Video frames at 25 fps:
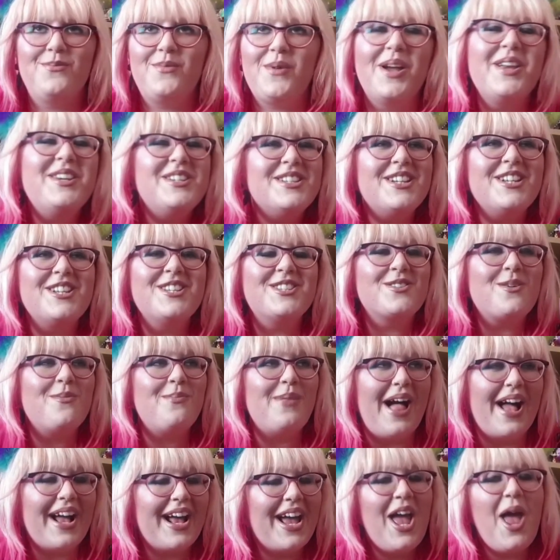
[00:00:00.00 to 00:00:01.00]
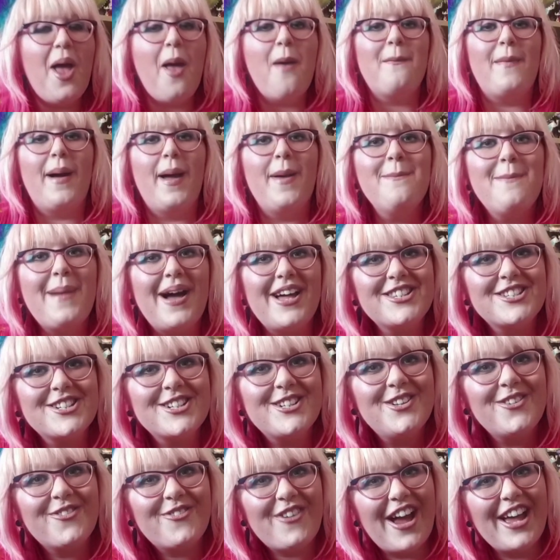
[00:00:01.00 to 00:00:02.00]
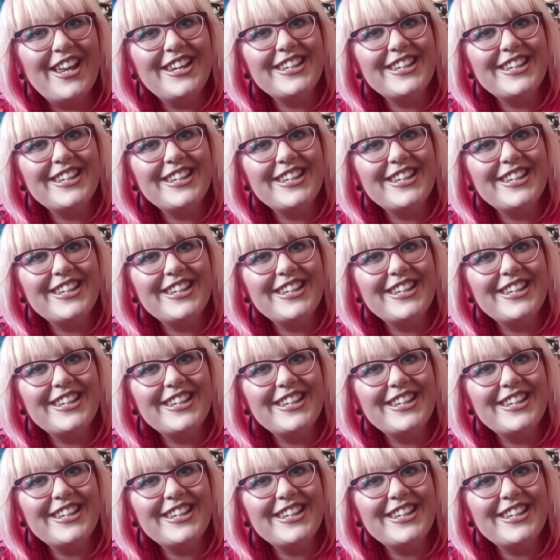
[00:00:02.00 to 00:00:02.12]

why did I just go blank? My magical